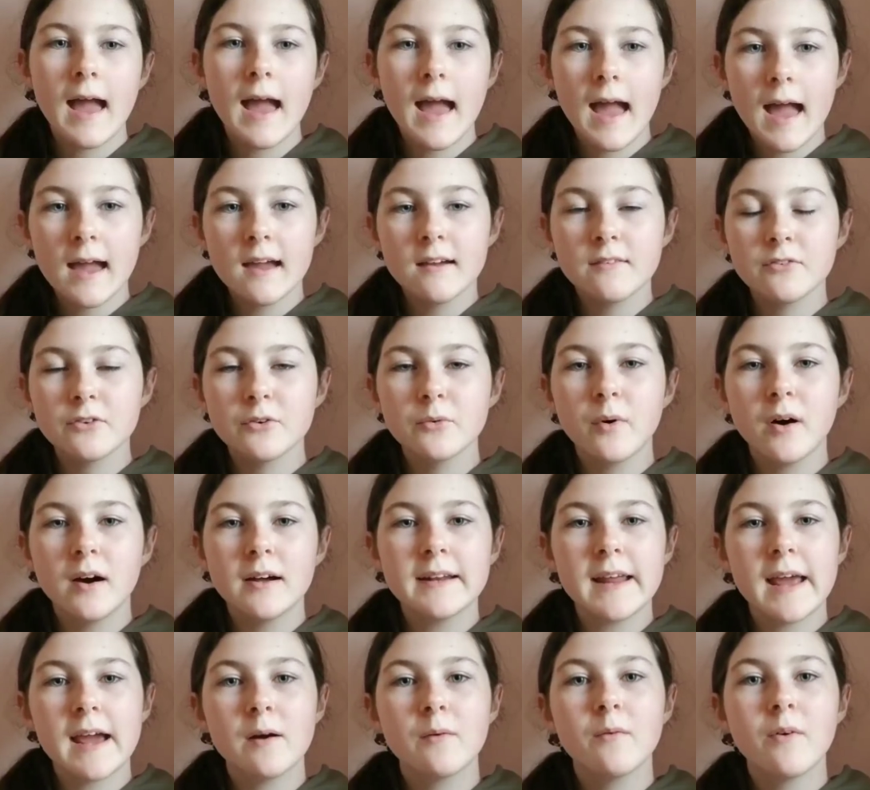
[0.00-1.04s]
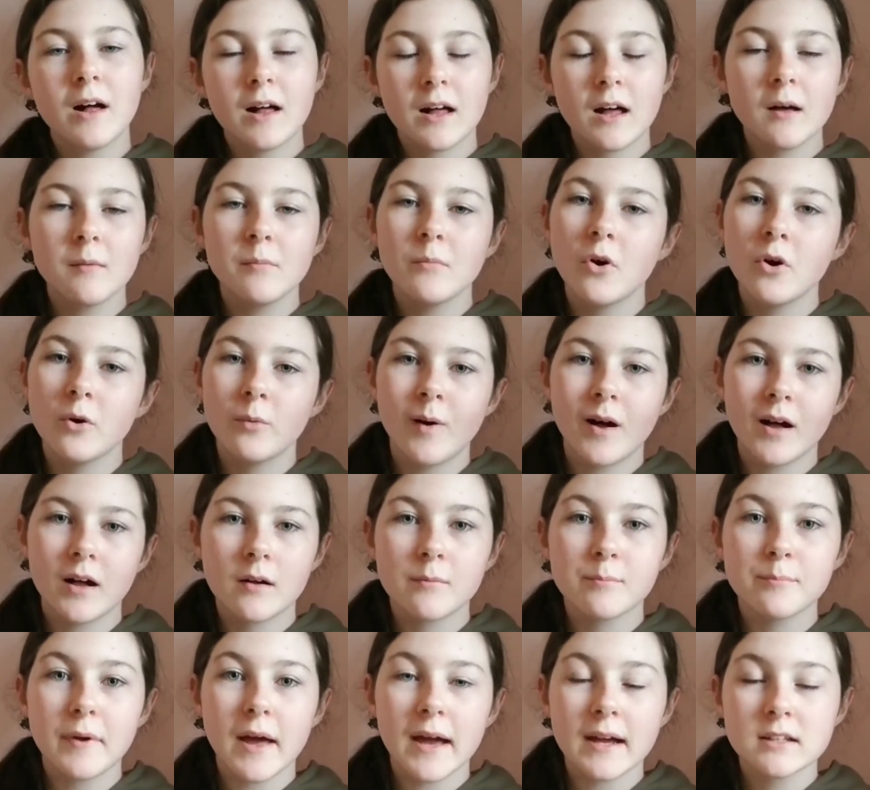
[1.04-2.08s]
Hey everyone, and
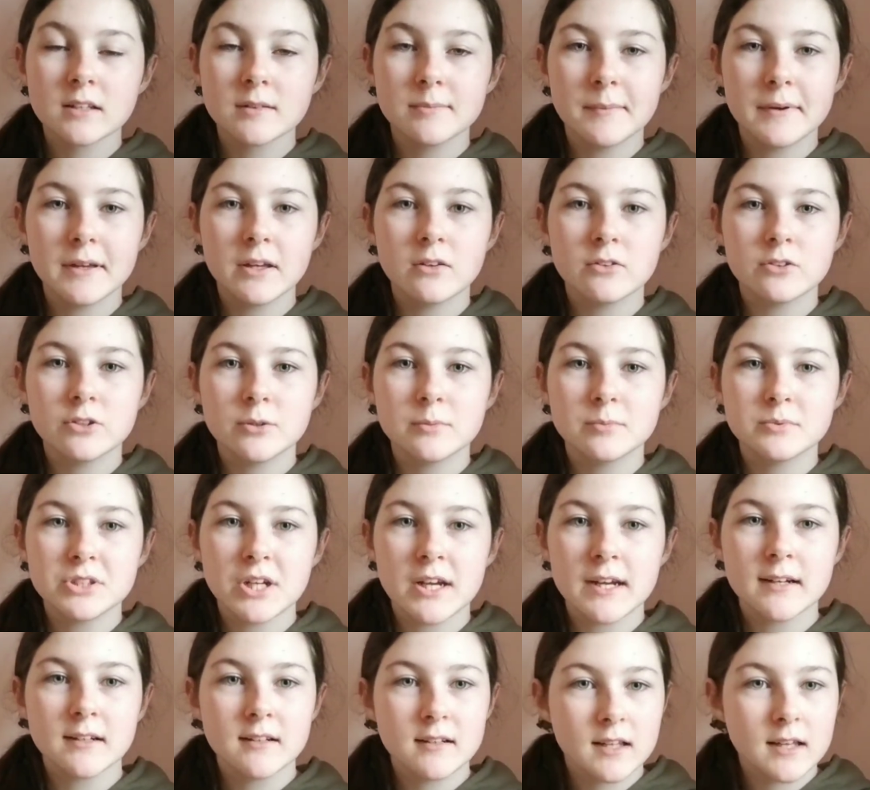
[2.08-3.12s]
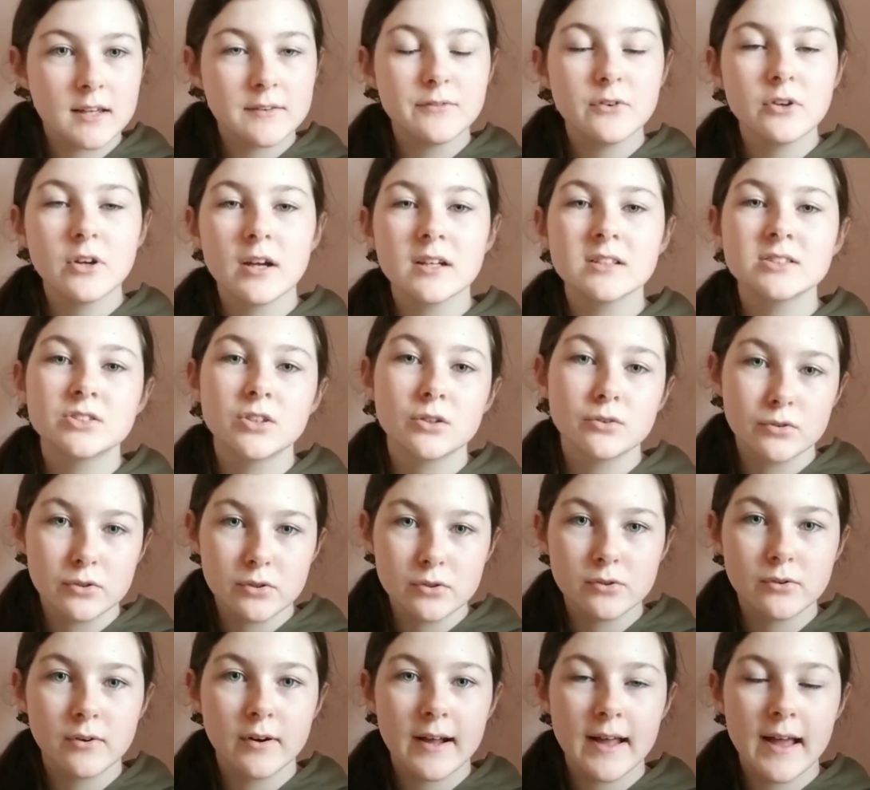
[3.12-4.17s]
welcome back to my YouTube channel. If you guys don't
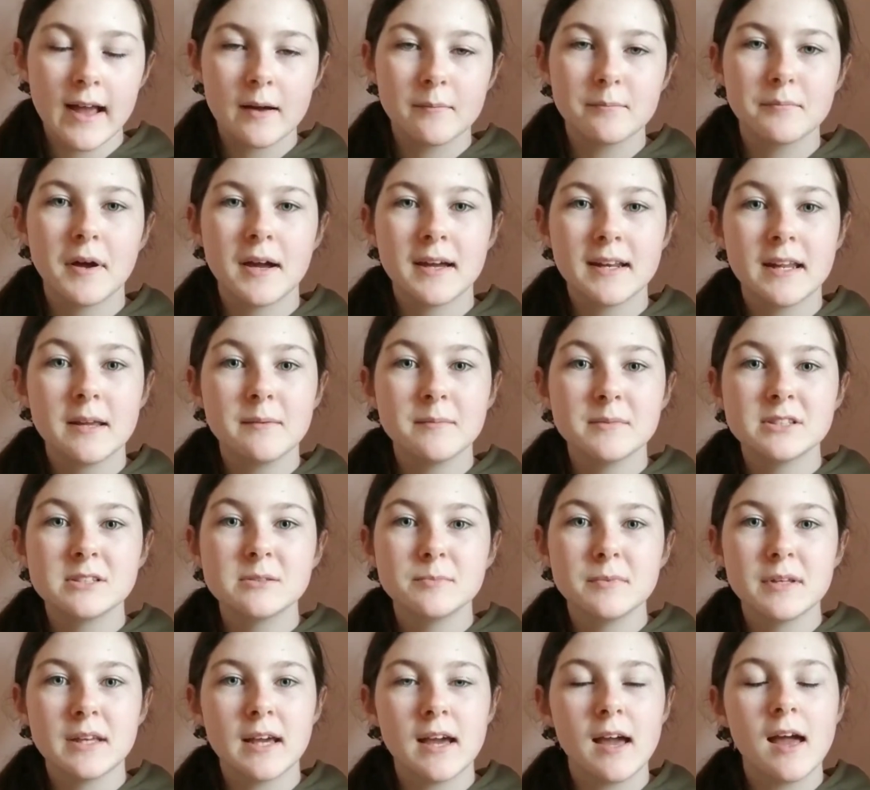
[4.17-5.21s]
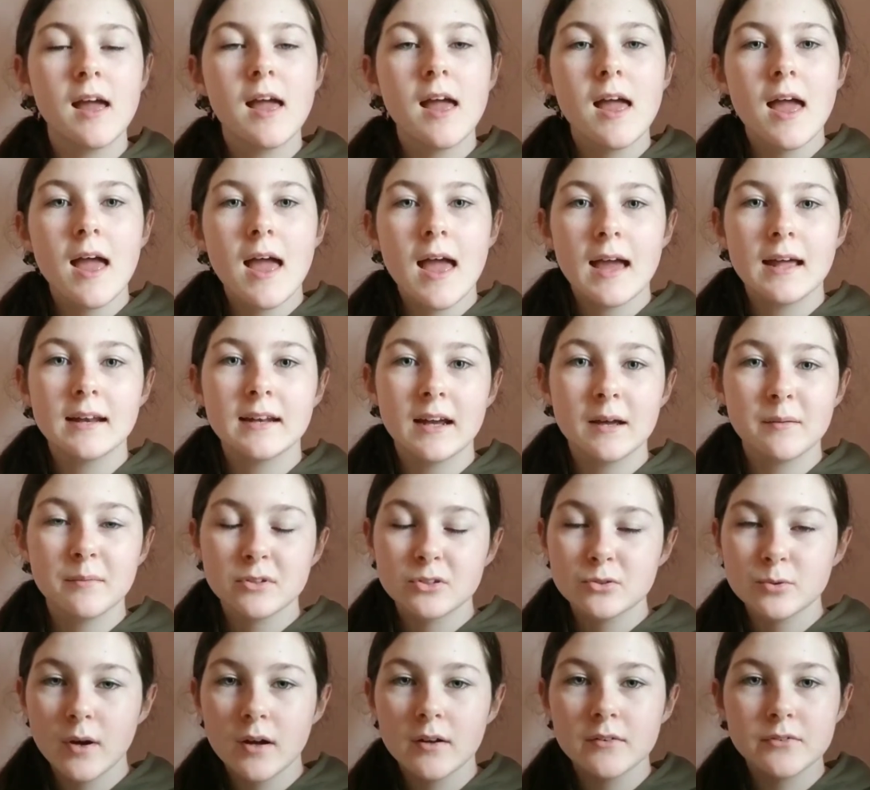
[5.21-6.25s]
know who I am, my name is Mia, and
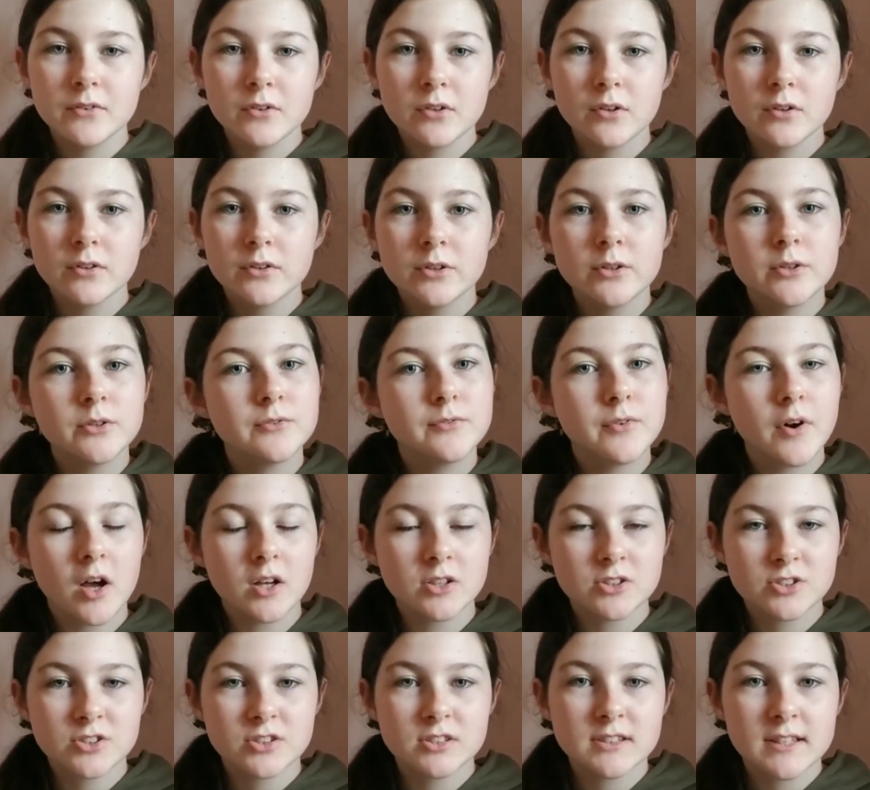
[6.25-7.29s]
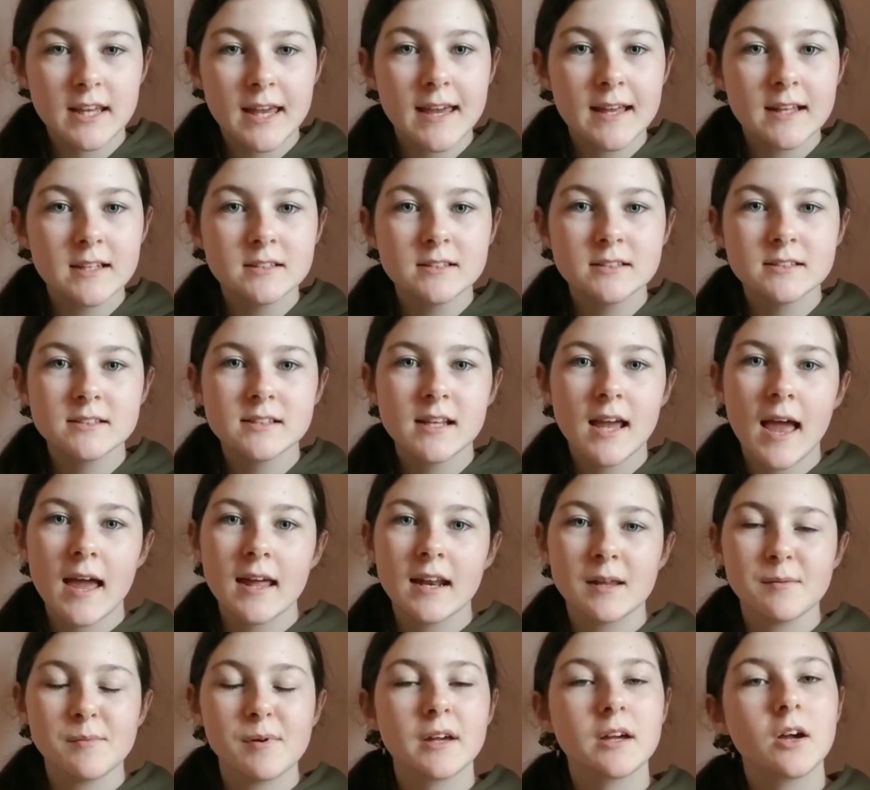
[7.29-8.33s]
I'm a 12-year-old who fosters kittens, and
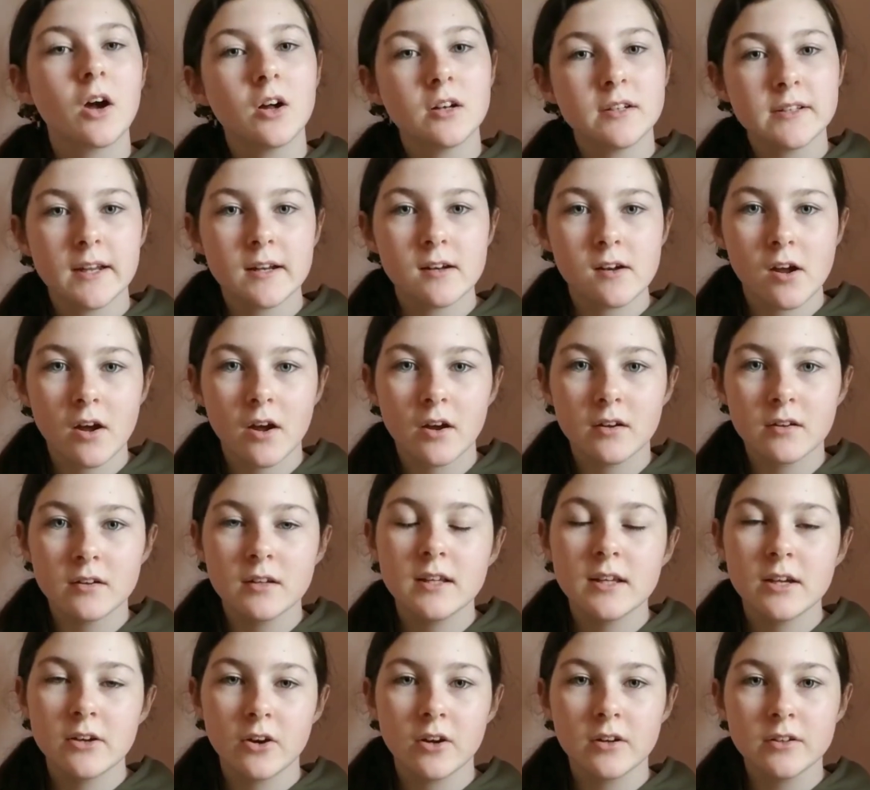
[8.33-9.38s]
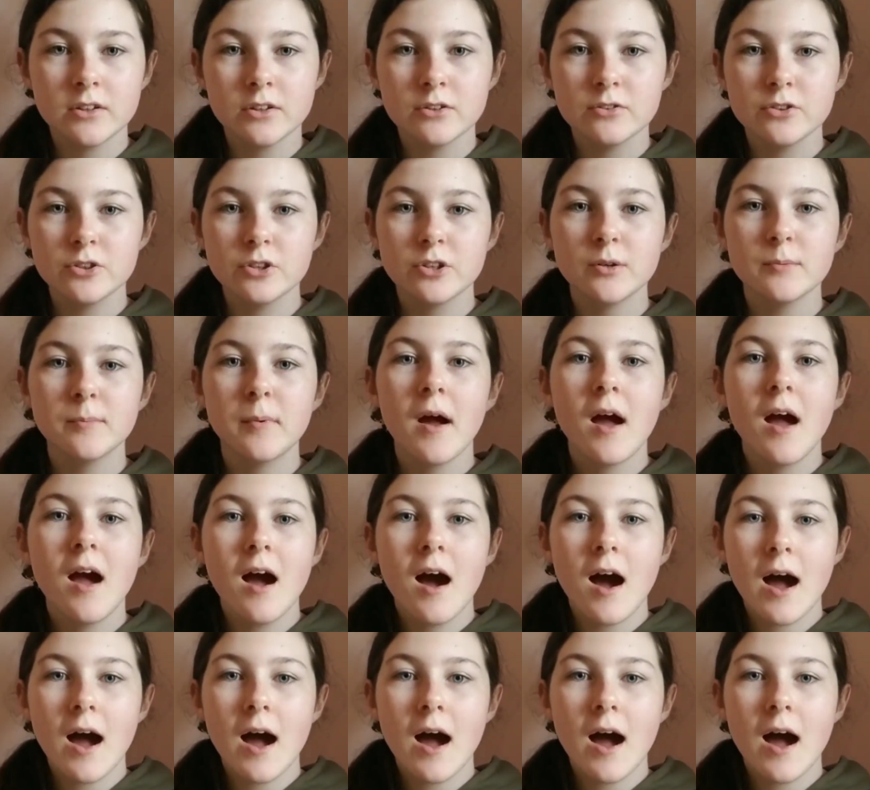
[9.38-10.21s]
I make content here on YouTube.